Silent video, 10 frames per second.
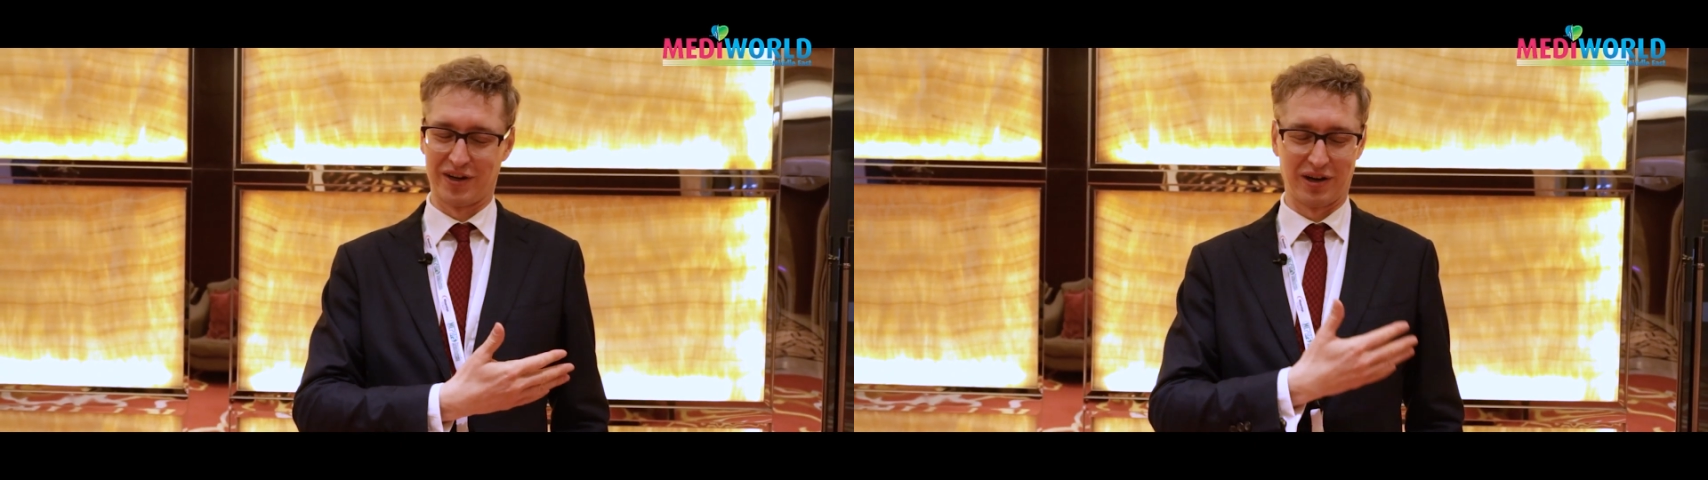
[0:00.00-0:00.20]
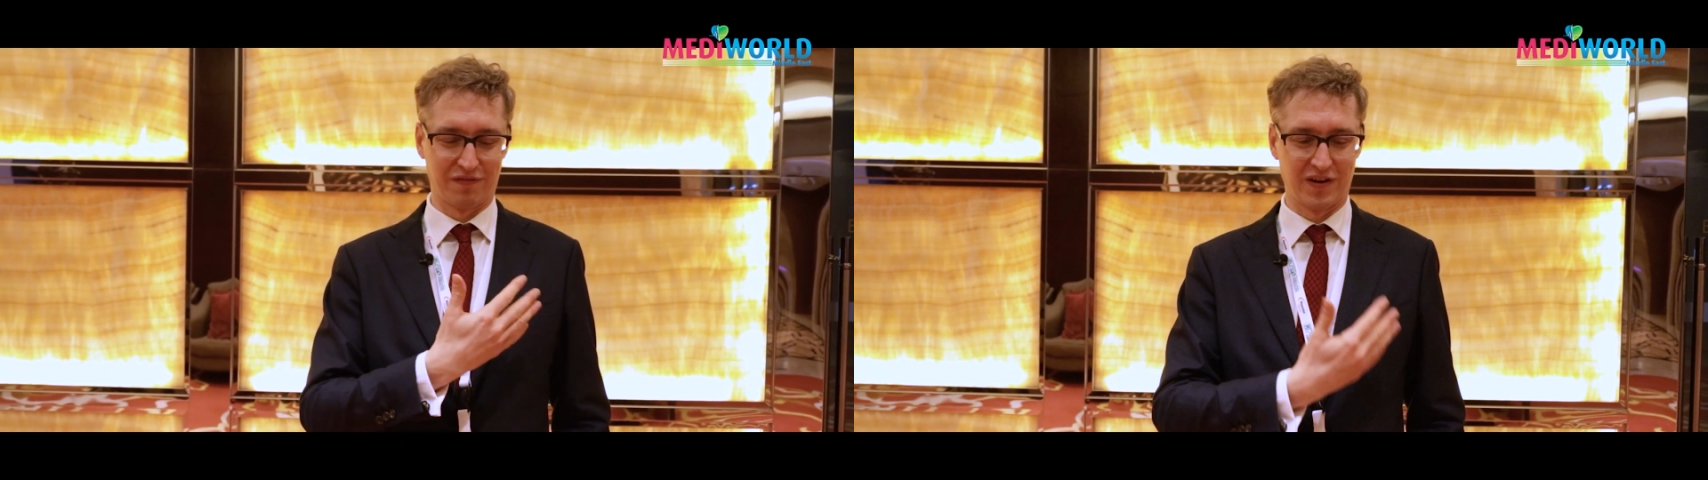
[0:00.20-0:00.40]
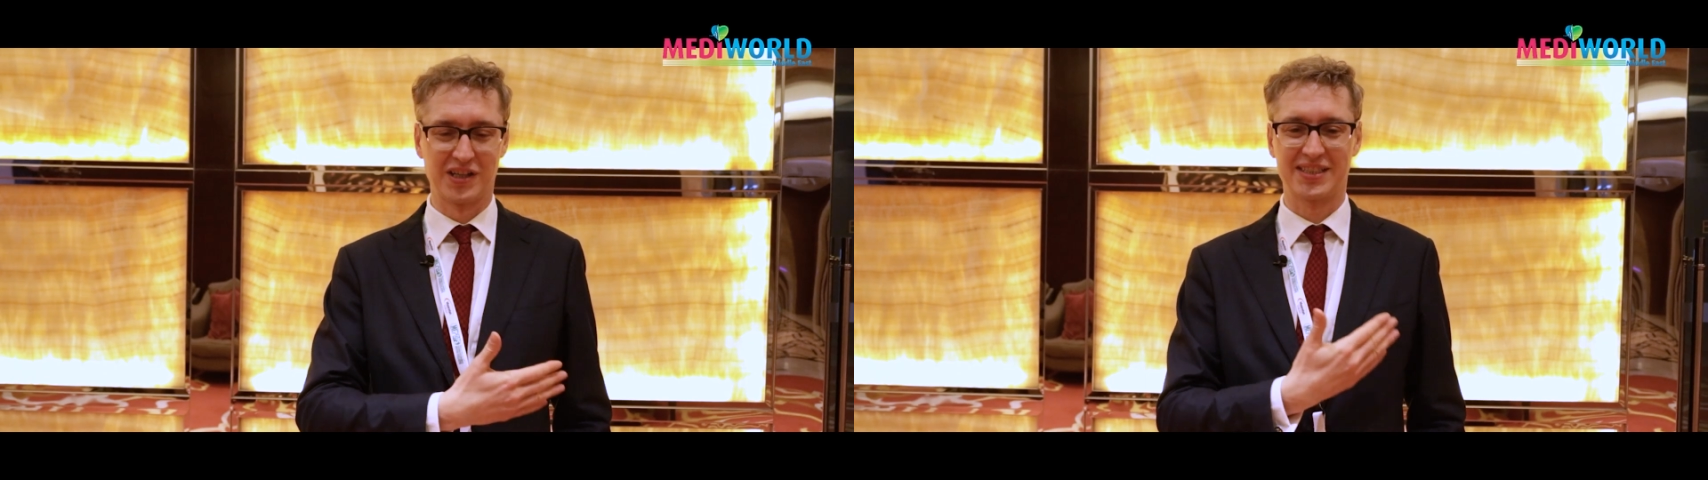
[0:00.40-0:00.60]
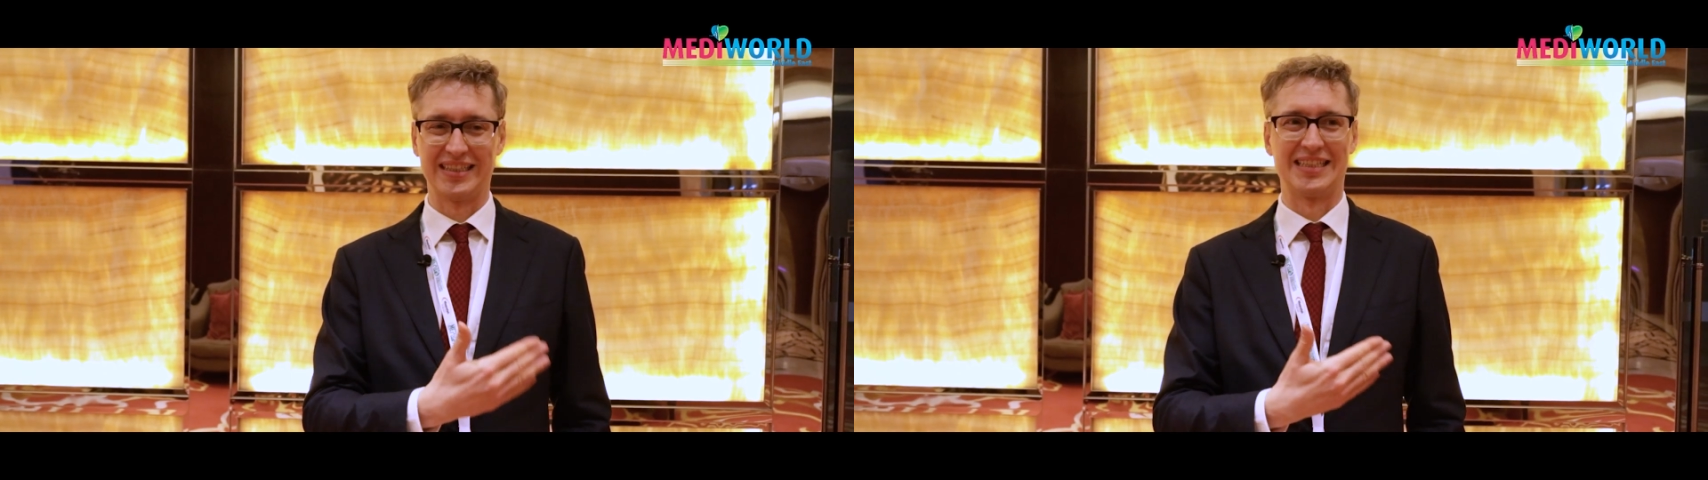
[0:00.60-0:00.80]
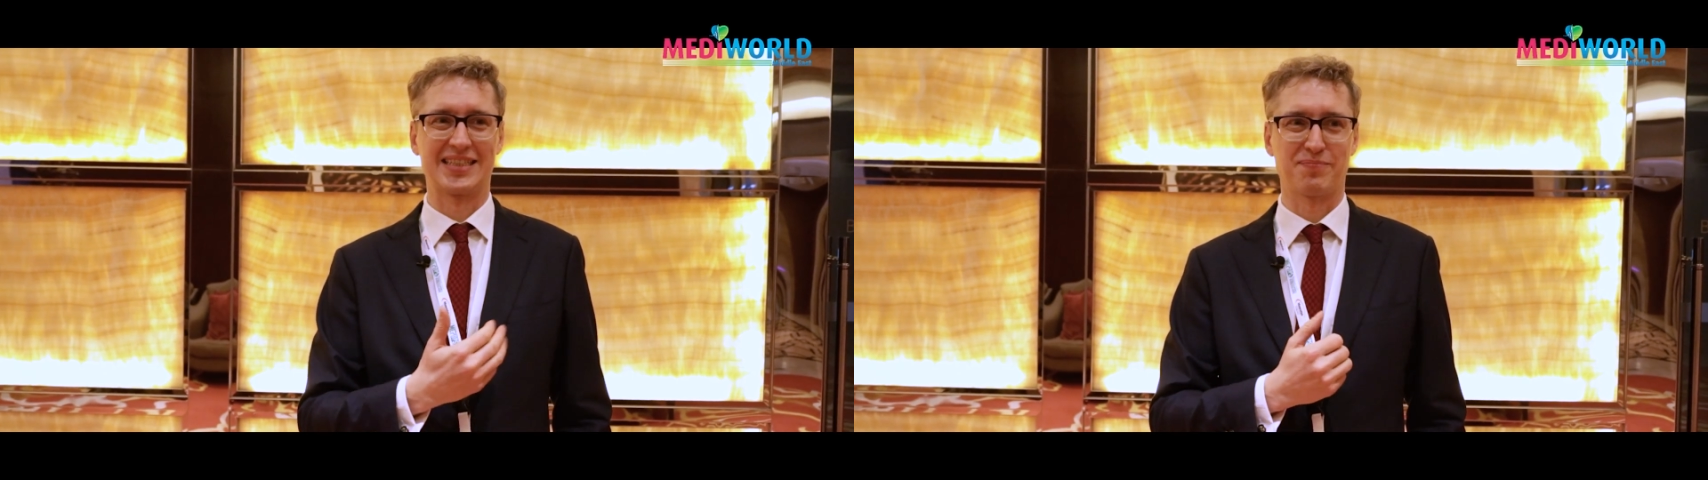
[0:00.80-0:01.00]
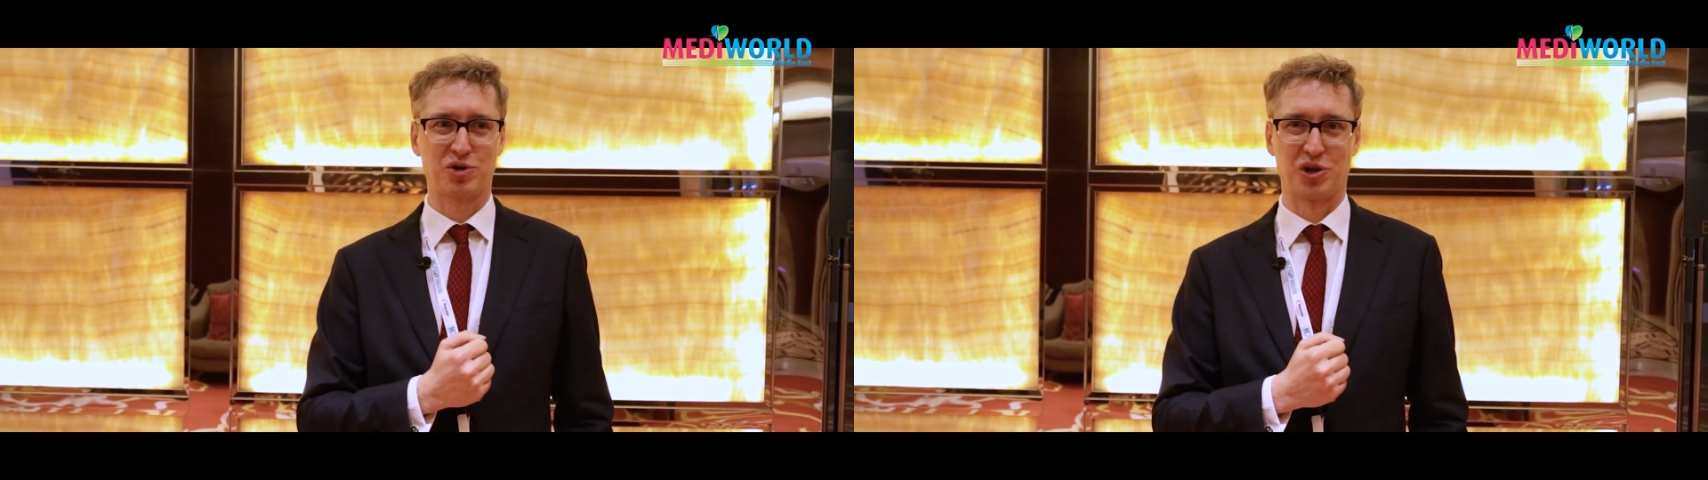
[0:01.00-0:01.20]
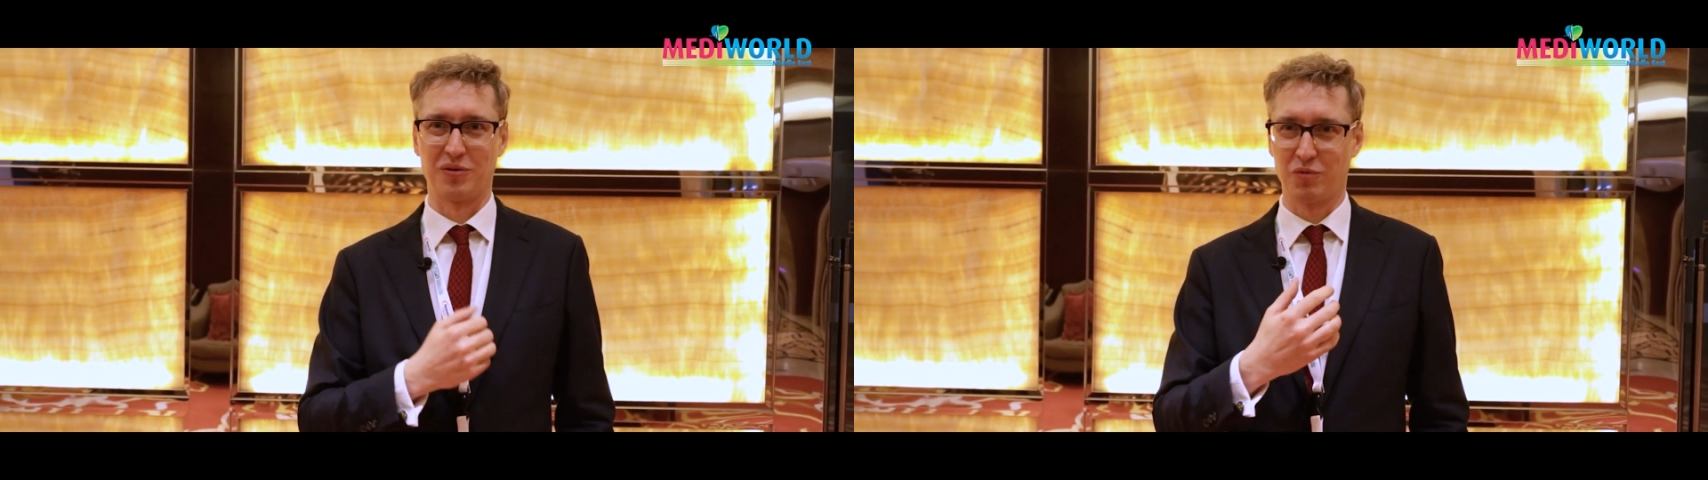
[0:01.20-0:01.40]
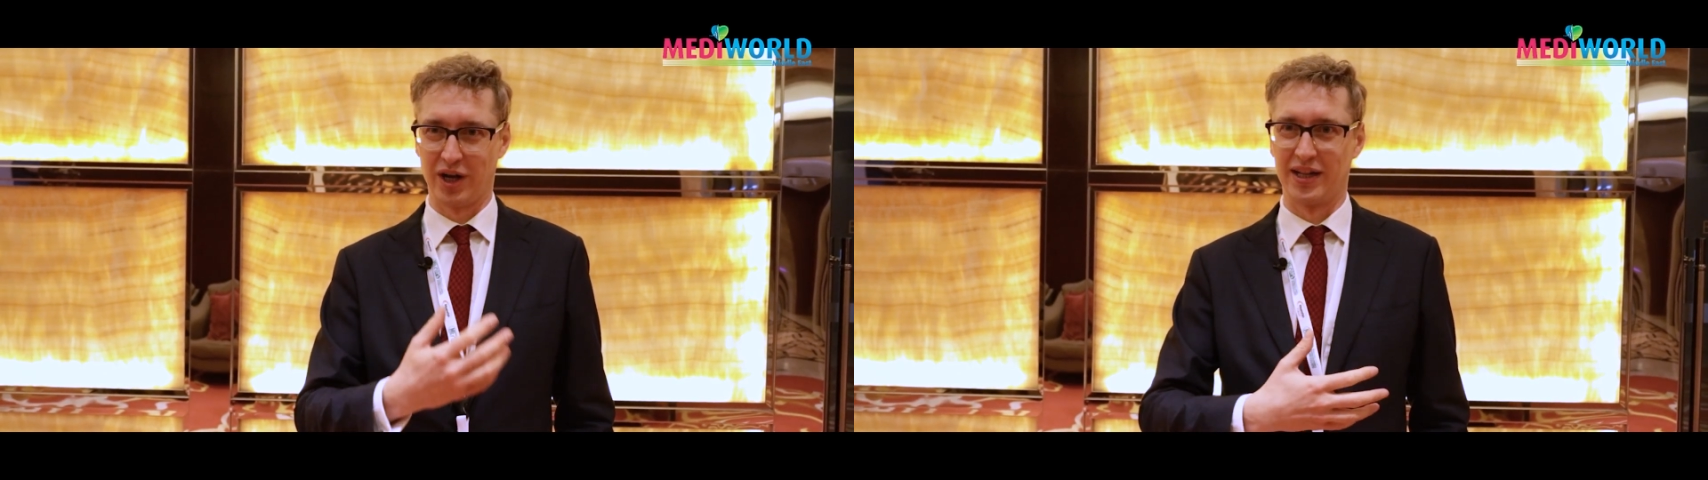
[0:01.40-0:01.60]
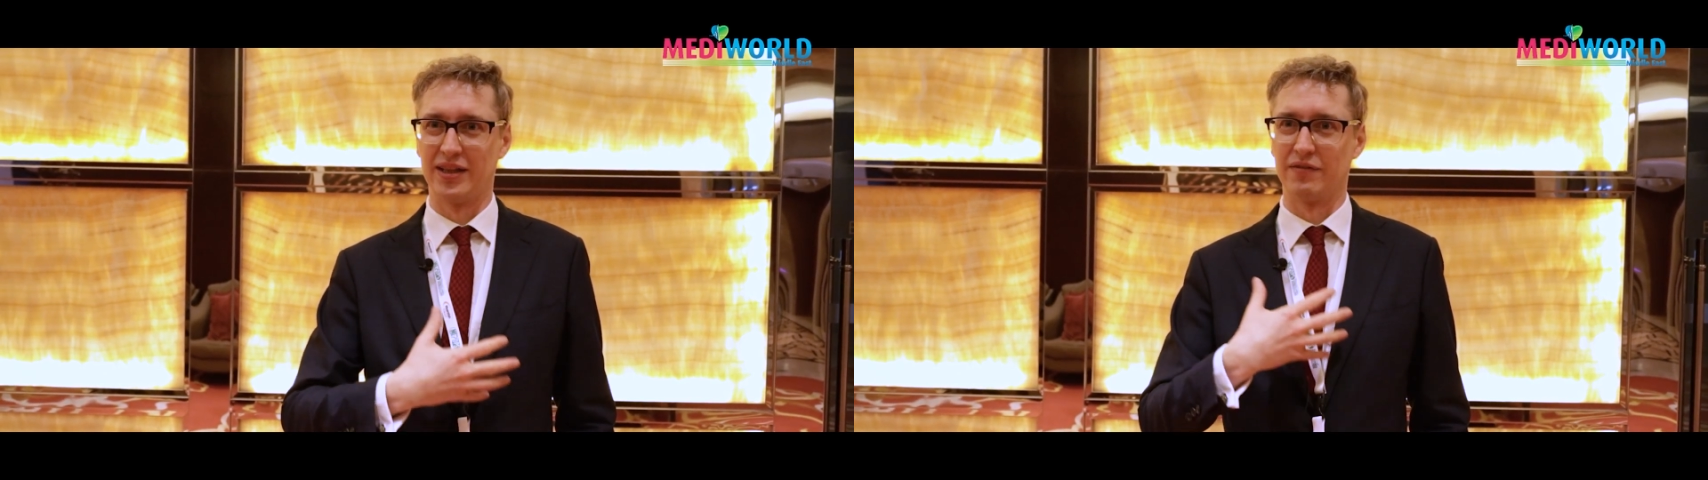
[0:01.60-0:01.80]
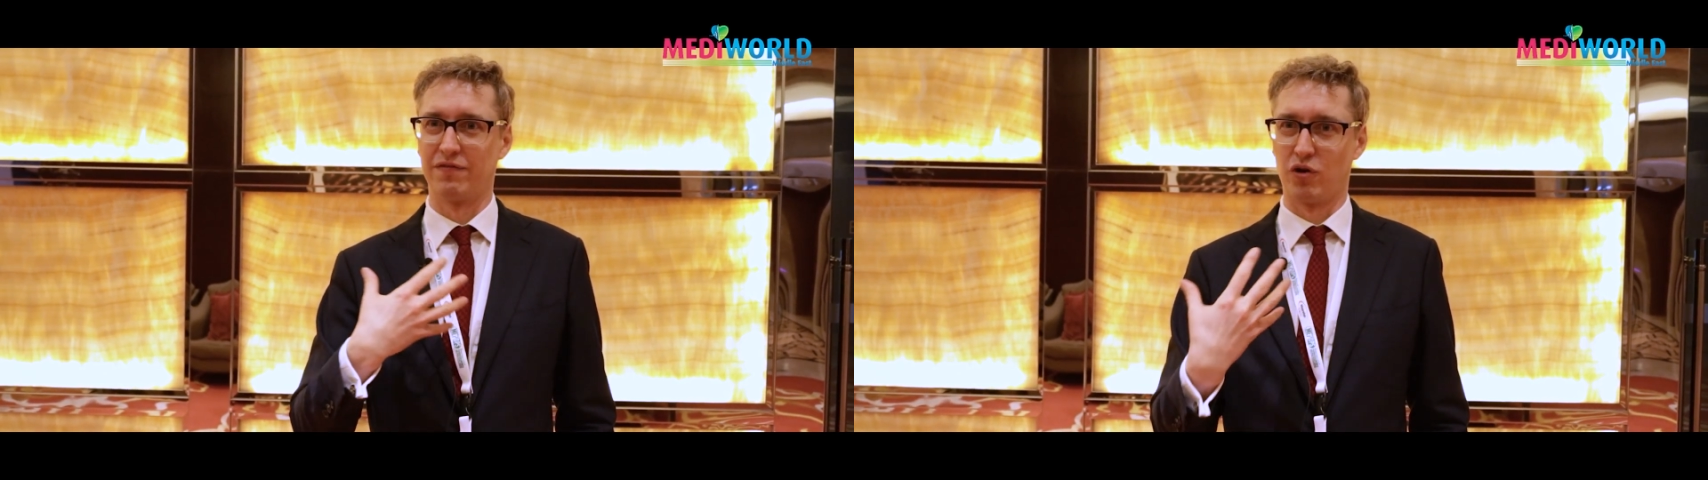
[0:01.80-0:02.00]
very first inception when
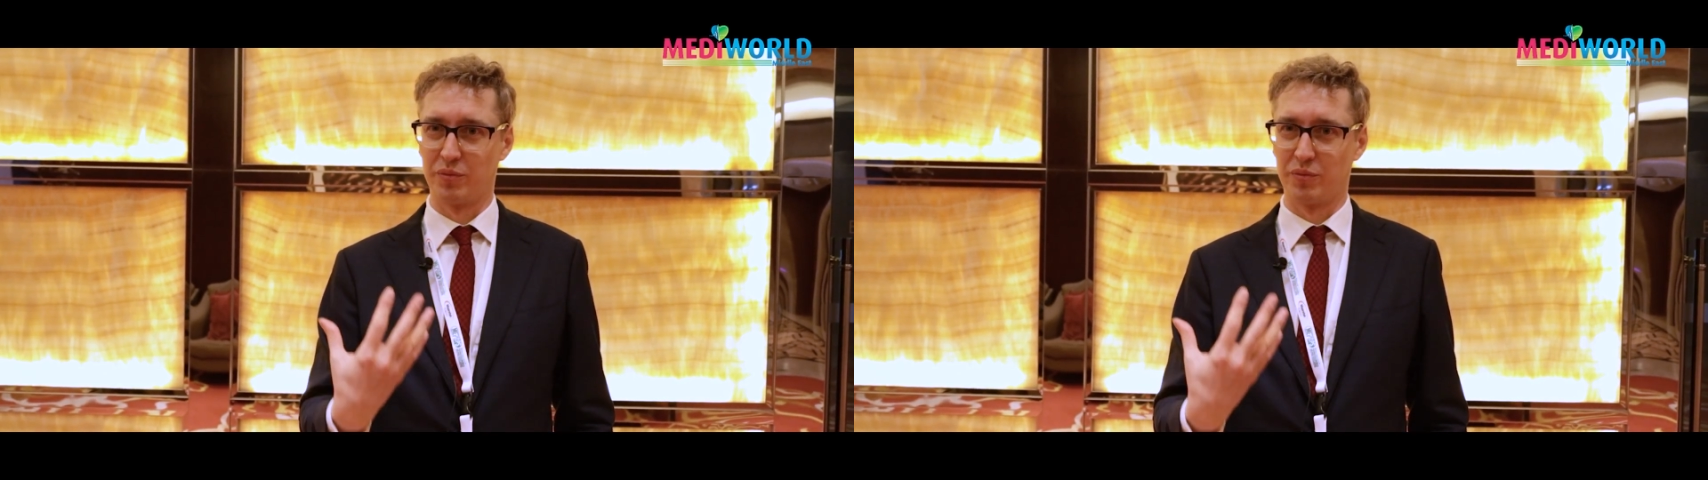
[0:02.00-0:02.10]
the,